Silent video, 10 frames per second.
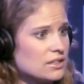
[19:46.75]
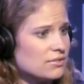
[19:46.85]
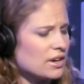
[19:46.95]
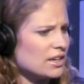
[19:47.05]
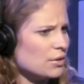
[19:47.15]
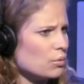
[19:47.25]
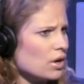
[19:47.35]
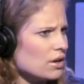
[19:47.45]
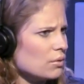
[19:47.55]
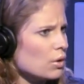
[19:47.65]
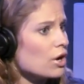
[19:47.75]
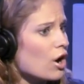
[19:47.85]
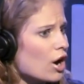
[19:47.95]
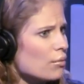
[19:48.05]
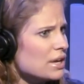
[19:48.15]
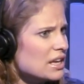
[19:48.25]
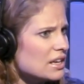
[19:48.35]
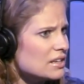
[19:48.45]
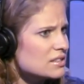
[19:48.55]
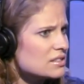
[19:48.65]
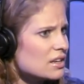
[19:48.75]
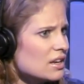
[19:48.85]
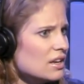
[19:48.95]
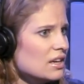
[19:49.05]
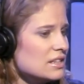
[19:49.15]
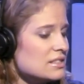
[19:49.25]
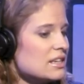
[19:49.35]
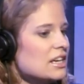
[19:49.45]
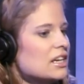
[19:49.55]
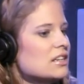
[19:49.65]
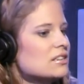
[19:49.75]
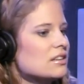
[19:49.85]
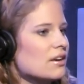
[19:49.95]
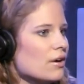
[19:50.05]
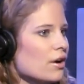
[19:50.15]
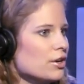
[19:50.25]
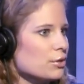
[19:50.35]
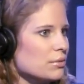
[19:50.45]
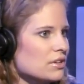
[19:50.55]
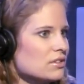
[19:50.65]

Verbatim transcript: defining what what harm is is key to their argument.